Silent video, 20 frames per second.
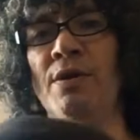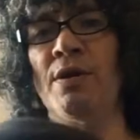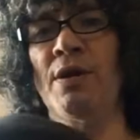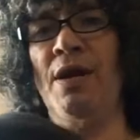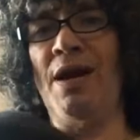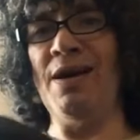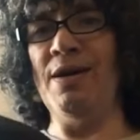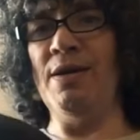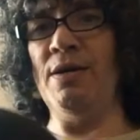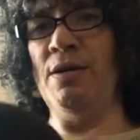
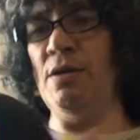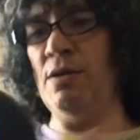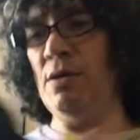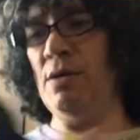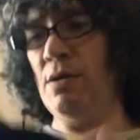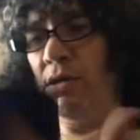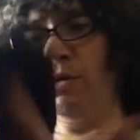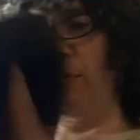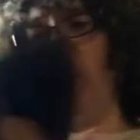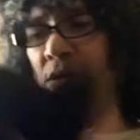kind of
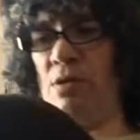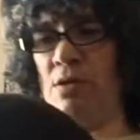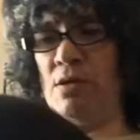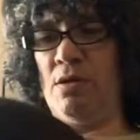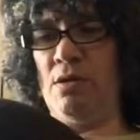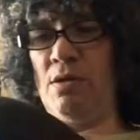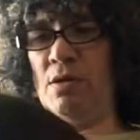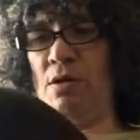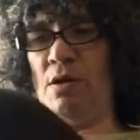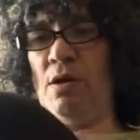
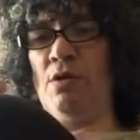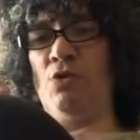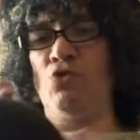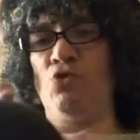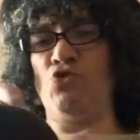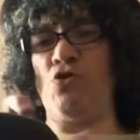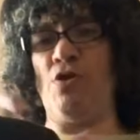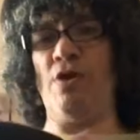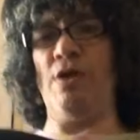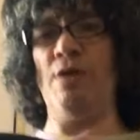
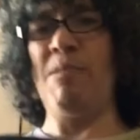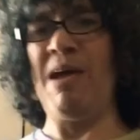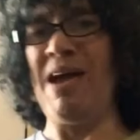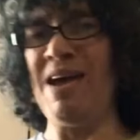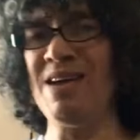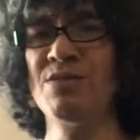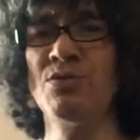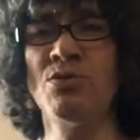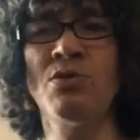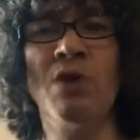trying to
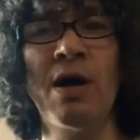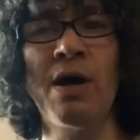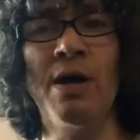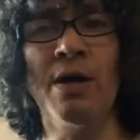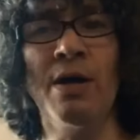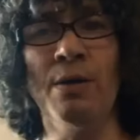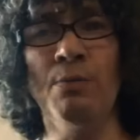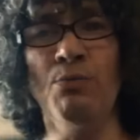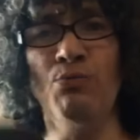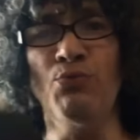pass
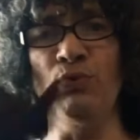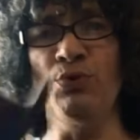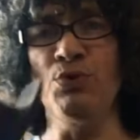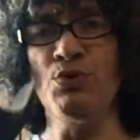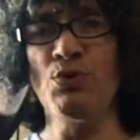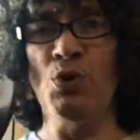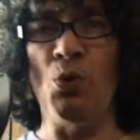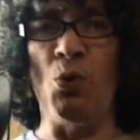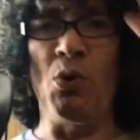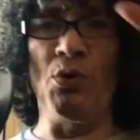time for
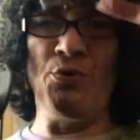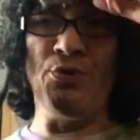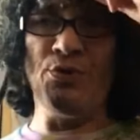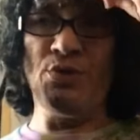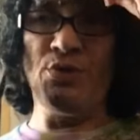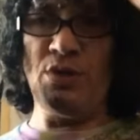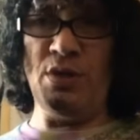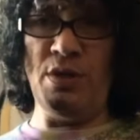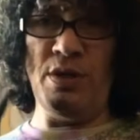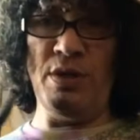this
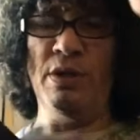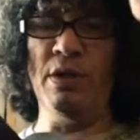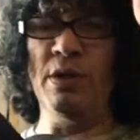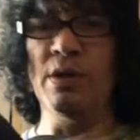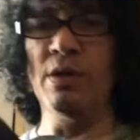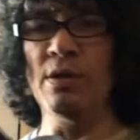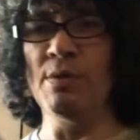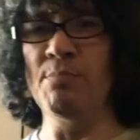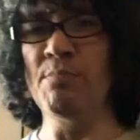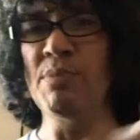quarantine
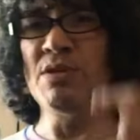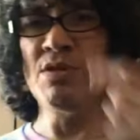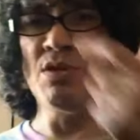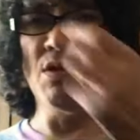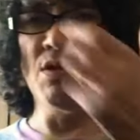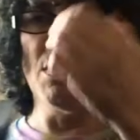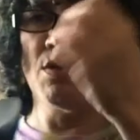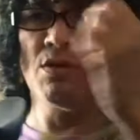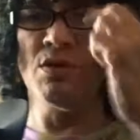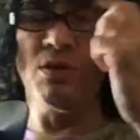
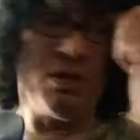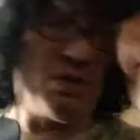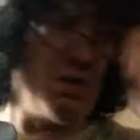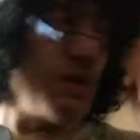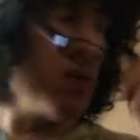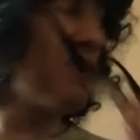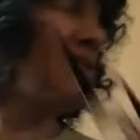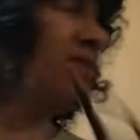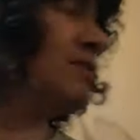business, and